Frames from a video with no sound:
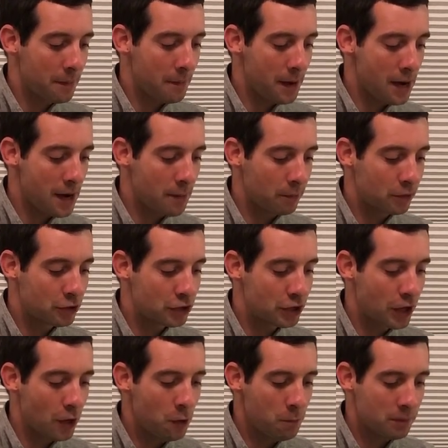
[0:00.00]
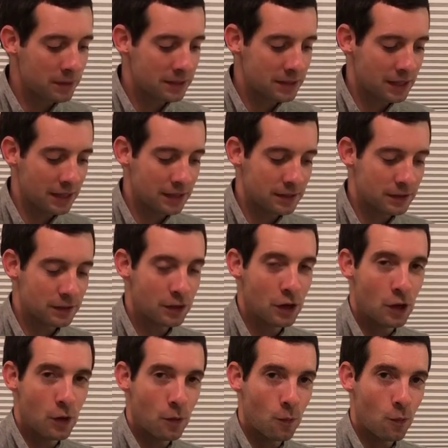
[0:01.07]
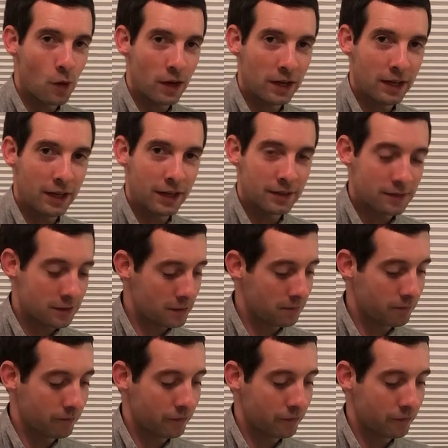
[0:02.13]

mom when she opens this what it is.